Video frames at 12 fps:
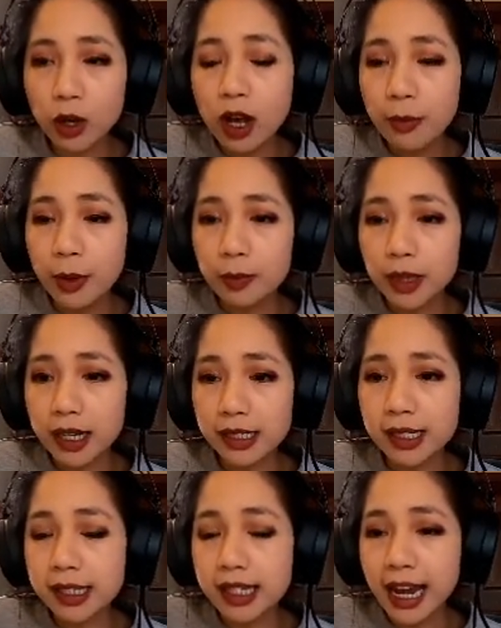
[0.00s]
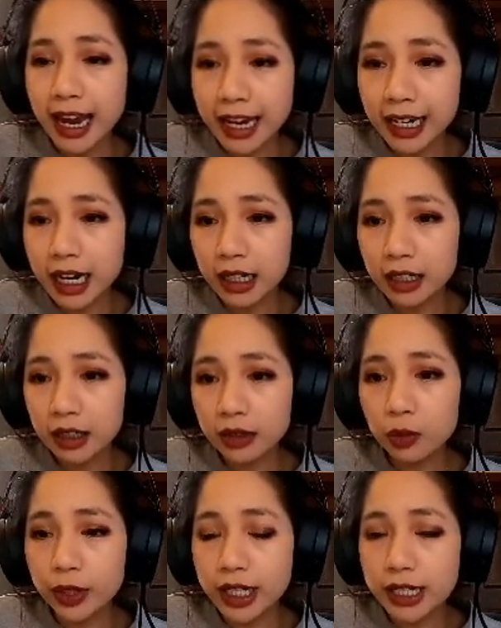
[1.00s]
but because it's the anion,
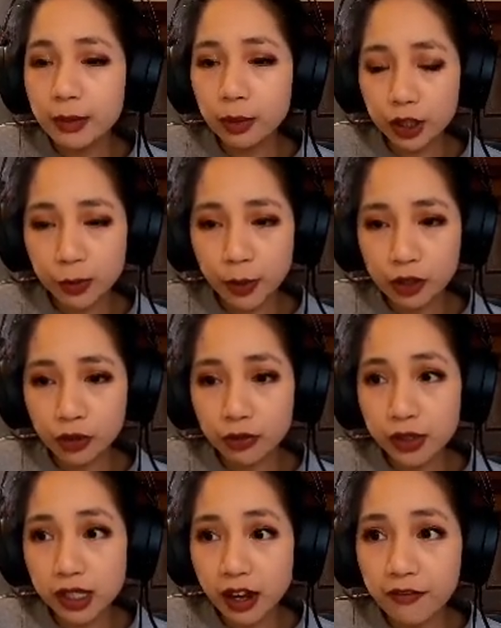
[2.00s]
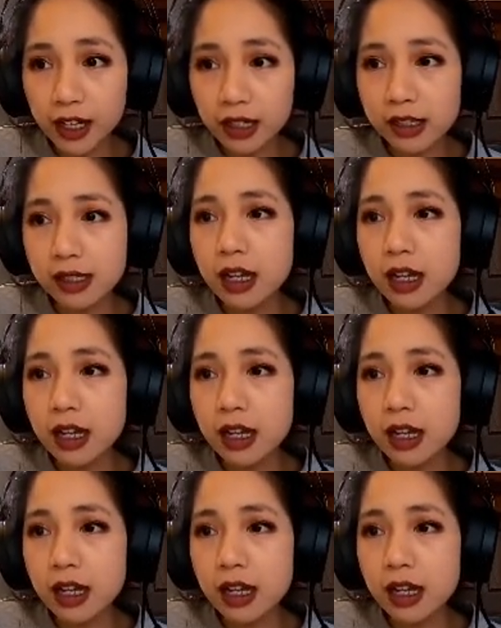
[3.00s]
we need to put a special suffix.